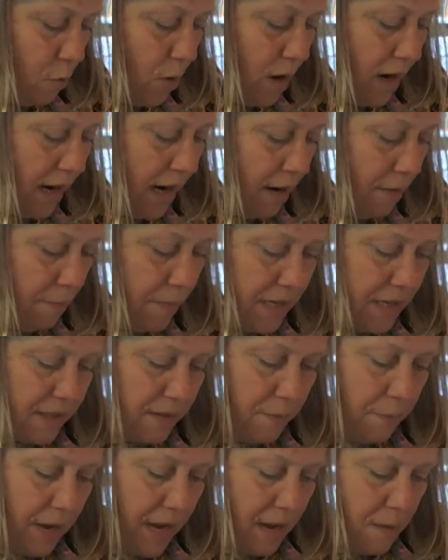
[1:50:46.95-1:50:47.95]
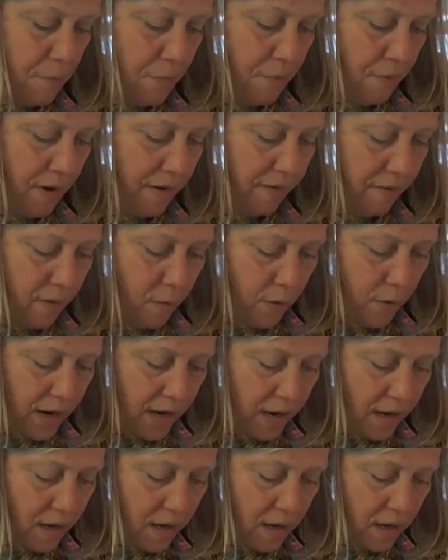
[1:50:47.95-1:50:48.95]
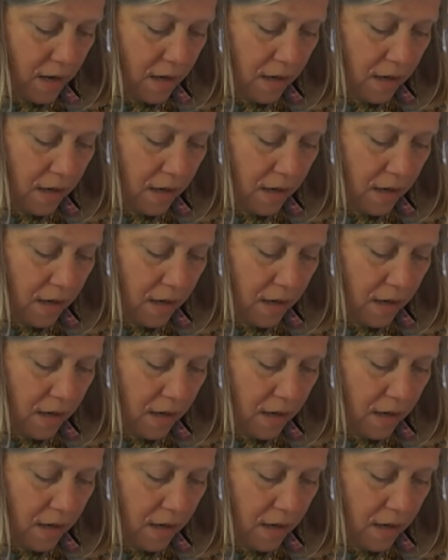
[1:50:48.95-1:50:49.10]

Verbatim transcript: Wow, bits of paper everywhere.